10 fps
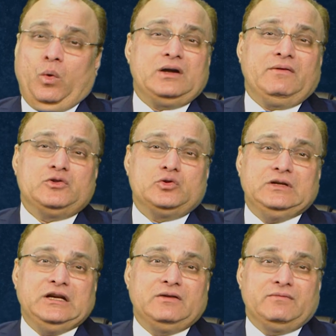whatever you're
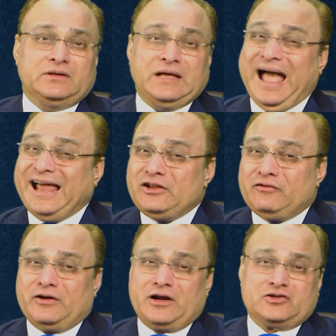dealing with, any
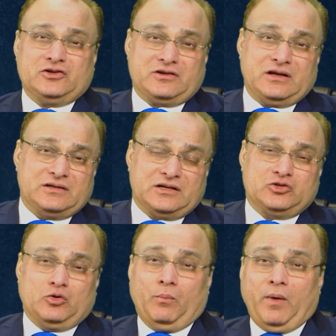financial
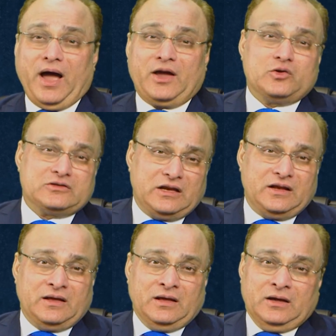transaction buying or selling,